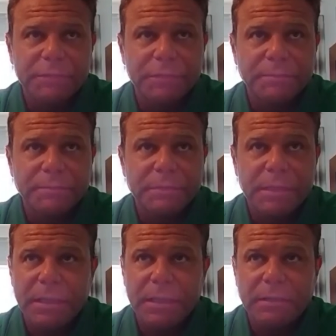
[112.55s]
from,
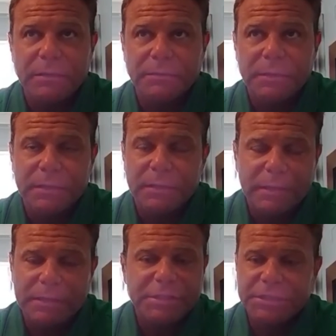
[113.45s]

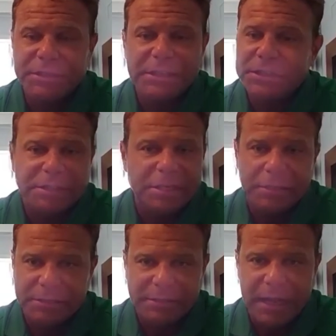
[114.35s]
it's just here
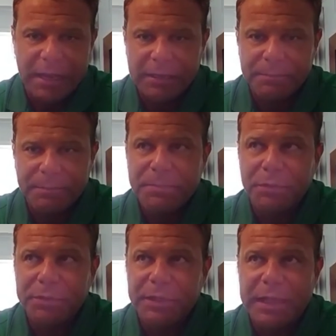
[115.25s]
to stay.
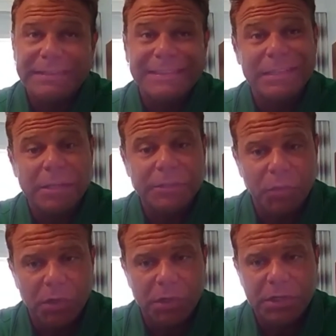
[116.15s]
People realize it does
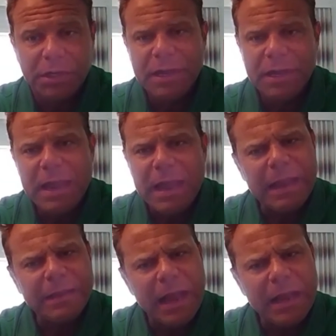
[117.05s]
work.
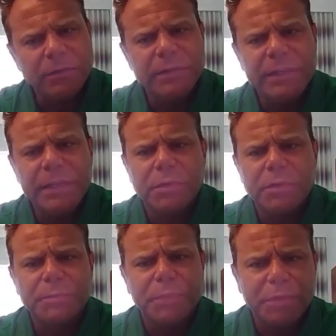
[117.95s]
I don't think it
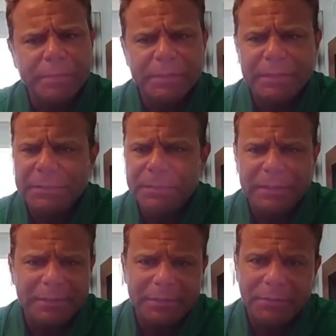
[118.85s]
works permanently,
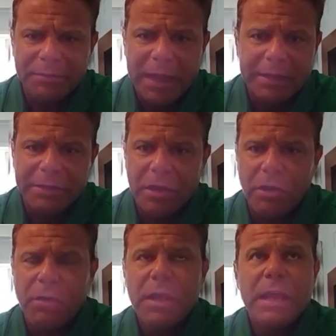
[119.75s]
but who am I to
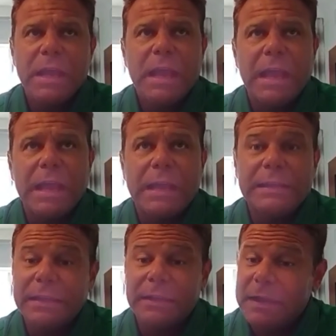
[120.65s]
know? I
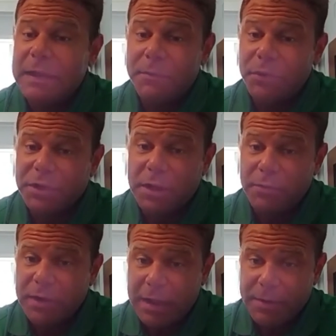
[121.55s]
get a lot more done
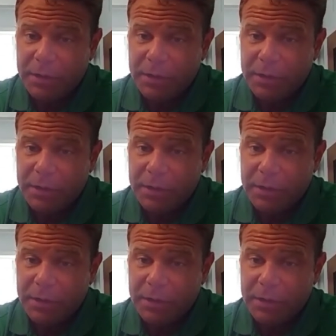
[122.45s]
when I'm at